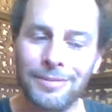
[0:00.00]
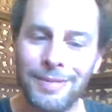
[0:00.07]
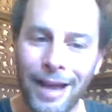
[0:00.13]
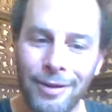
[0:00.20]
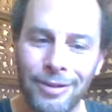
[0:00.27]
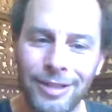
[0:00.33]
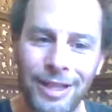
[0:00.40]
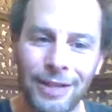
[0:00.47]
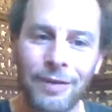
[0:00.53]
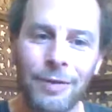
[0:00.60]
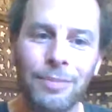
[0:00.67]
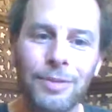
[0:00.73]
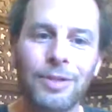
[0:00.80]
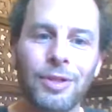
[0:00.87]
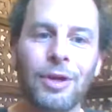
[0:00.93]
how
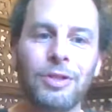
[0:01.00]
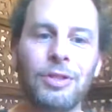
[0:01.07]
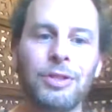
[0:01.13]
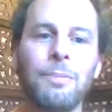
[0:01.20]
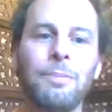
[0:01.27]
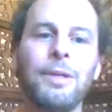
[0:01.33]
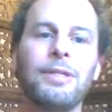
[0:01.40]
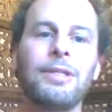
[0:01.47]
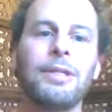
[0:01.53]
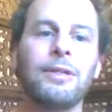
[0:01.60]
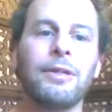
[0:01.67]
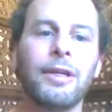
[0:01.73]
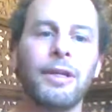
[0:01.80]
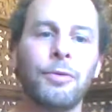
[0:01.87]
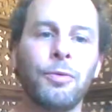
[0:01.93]
giving massage is a
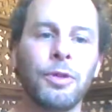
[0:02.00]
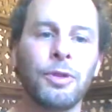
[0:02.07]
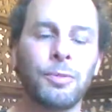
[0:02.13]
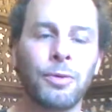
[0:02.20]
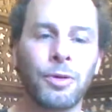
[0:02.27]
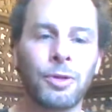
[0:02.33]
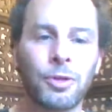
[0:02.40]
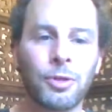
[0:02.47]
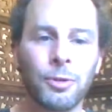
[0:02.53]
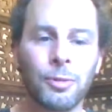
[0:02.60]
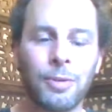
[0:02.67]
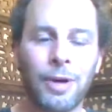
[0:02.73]
missing link in one's personal